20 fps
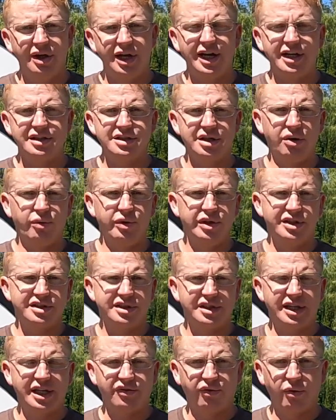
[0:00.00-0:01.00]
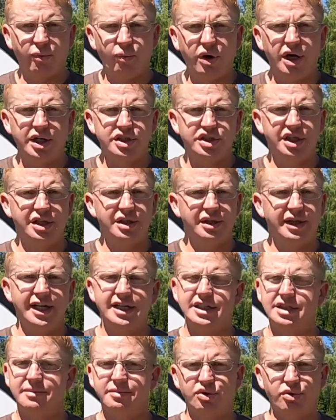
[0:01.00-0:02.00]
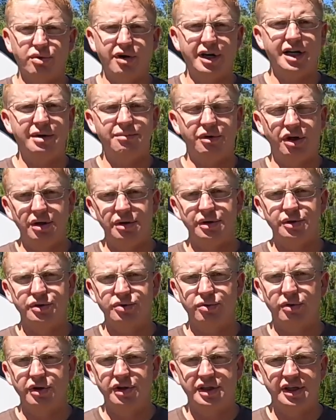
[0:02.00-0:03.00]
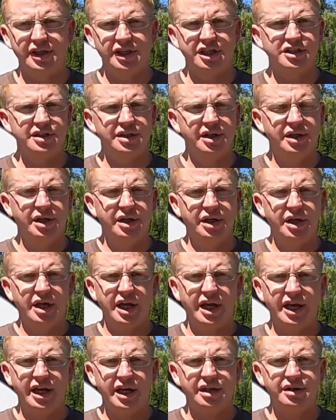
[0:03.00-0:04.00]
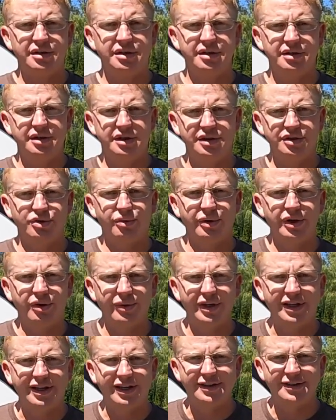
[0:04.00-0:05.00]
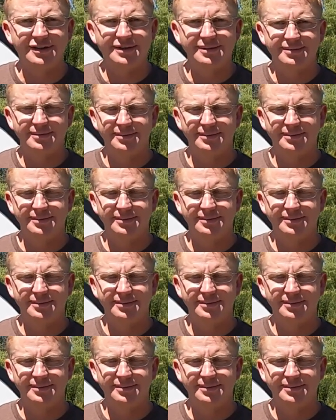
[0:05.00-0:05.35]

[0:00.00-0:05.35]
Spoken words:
As always, thanks for watching. Like, subscribe, all those sort of things, and enjoy your weekend.